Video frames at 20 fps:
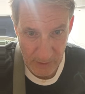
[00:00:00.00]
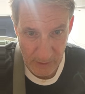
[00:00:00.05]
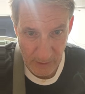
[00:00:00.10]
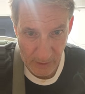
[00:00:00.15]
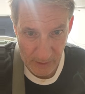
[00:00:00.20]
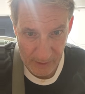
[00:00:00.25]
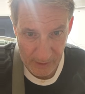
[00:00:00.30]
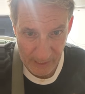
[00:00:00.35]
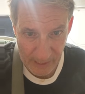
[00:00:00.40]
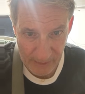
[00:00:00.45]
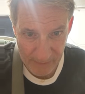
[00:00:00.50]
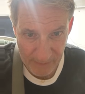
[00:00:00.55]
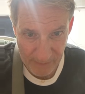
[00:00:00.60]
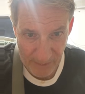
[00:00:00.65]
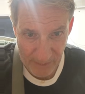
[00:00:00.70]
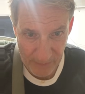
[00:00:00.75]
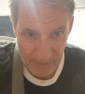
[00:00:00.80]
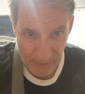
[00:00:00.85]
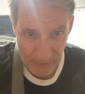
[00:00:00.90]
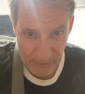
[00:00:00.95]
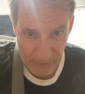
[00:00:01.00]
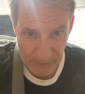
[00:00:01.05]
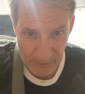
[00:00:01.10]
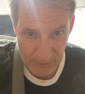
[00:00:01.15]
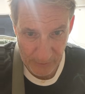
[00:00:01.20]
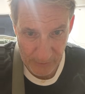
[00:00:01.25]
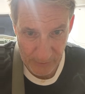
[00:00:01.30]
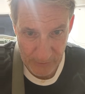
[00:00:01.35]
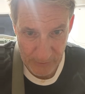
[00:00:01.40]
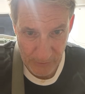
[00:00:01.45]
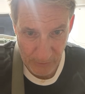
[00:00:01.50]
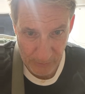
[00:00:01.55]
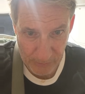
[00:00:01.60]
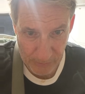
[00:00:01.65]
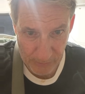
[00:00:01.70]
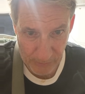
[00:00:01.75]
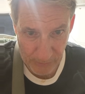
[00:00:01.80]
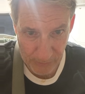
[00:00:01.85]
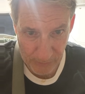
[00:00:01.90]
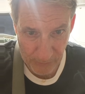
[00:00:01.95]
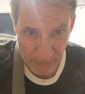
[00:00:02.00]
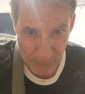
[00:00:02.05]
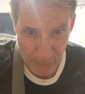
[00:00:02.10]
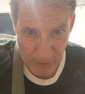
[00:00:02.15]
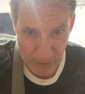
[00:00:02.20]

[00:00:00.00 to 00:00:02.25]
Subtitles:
I can't find her on here to compare the photos.